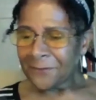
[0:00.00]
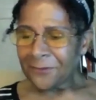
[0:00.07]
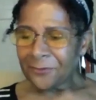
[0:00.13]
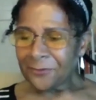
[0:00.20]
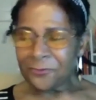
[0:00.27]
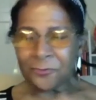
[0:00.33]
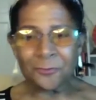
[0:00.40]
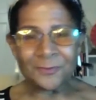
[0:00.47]

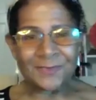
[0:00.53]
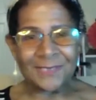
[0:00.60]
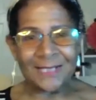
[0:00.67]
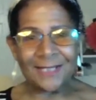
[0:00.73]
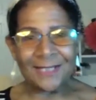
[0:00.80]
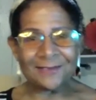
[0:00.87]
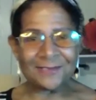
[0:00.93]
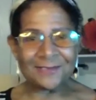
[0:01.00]

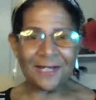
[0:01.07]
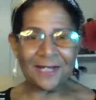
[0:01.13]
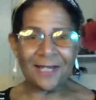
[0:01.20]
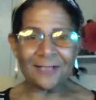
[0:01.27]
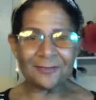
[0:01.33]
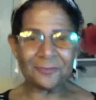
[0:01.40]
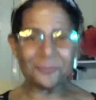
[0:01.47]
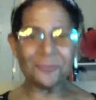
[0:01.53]
Doomsday
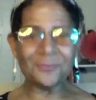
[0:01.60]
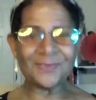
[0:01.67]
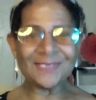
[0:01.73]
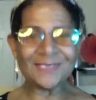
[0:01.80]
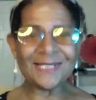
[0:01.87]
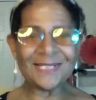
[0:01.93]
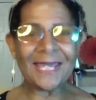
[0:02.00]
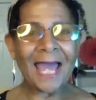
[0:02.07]
John
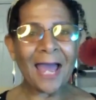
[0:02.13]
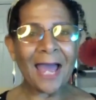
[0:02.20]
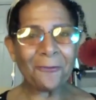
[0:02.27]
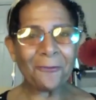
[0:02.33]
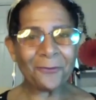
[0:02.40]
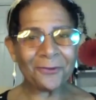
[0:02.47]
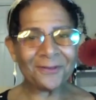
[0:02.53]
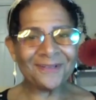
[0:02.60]
Doomsday
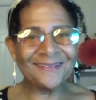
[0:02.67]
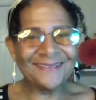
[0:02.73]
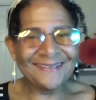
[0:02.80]
Howard.